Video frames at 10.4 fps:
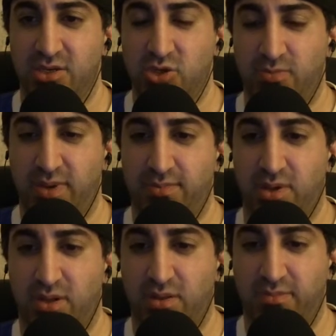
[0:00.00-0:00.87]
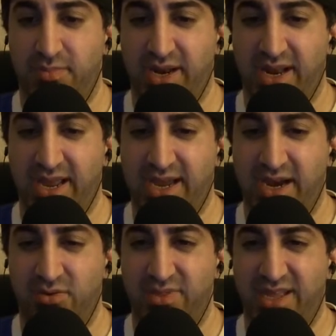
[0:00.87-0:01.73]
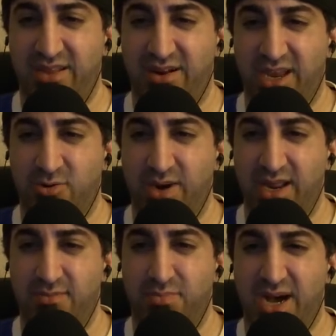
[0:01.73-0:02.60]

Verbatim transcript: to people, but like I don't think they're like creating